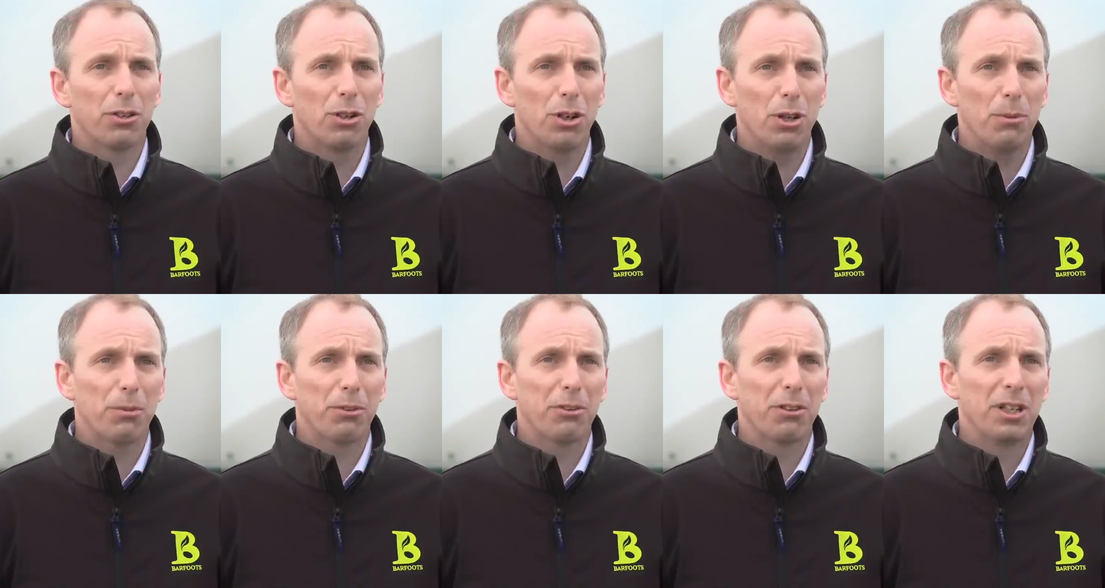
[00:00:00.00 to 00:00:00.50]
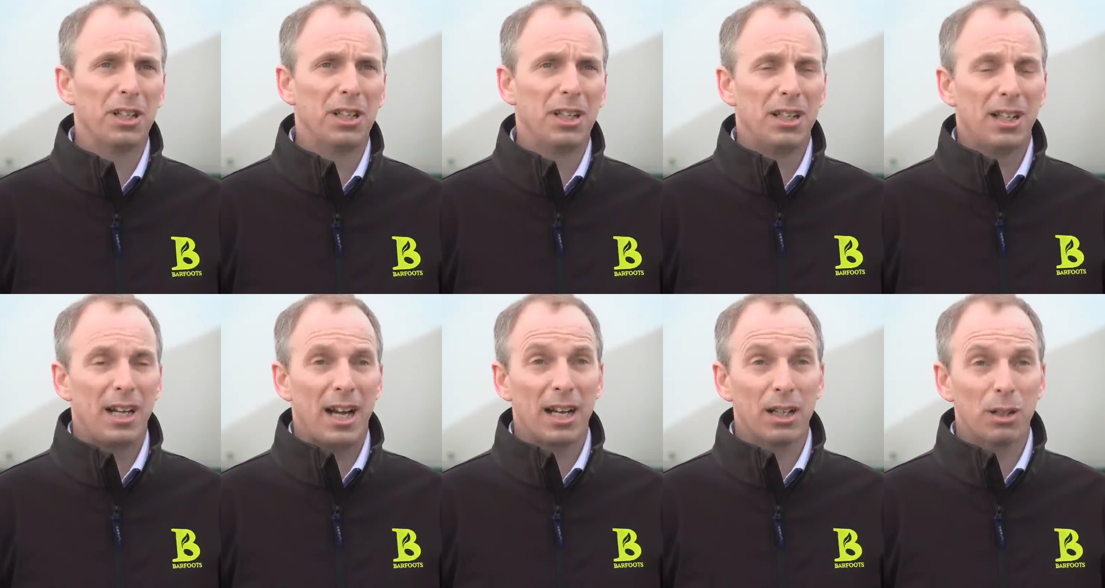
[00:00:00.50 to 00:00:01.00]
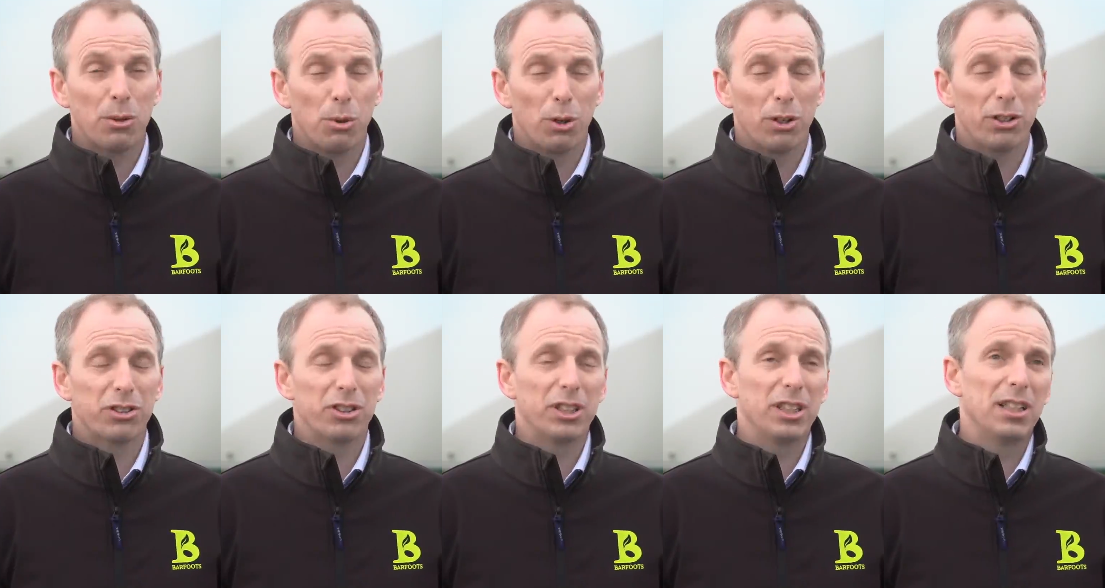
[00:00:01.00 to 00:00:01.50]
crops and
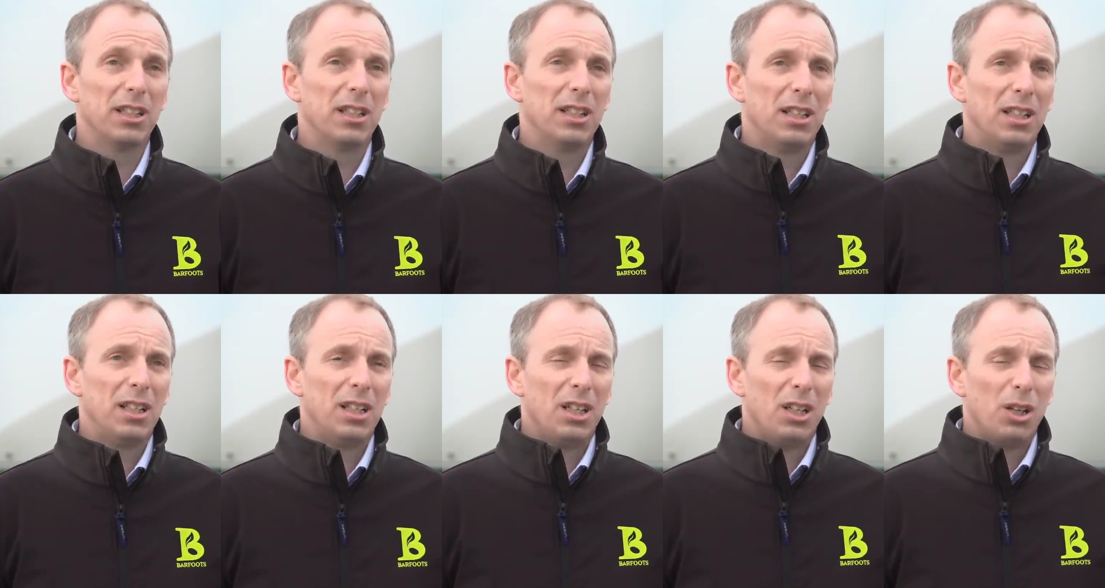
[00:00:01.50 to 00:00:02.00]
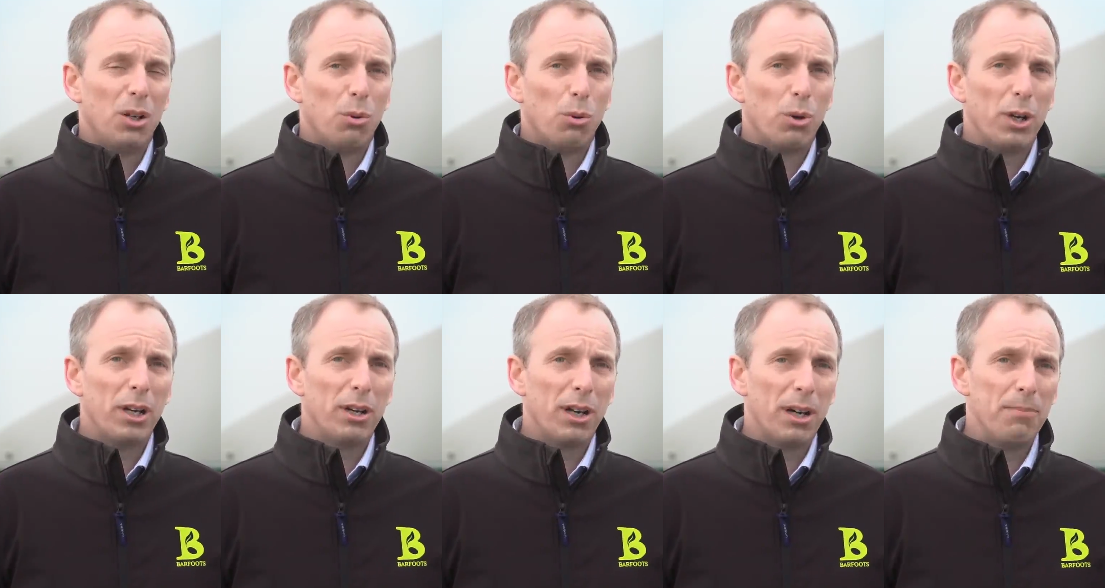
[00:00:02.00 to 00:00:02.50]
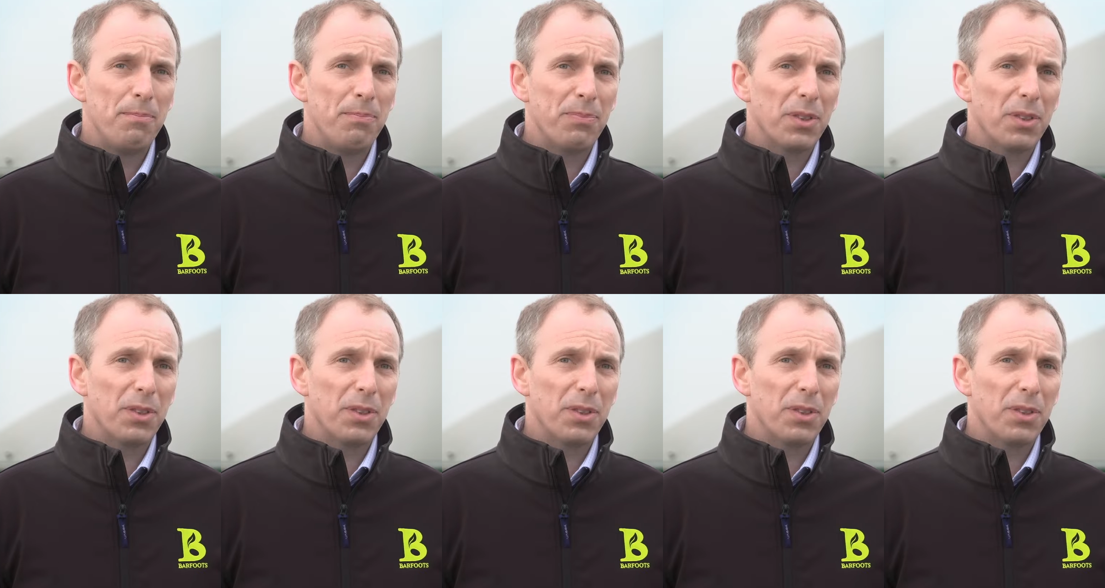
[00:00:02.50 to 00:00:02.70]
quality, we're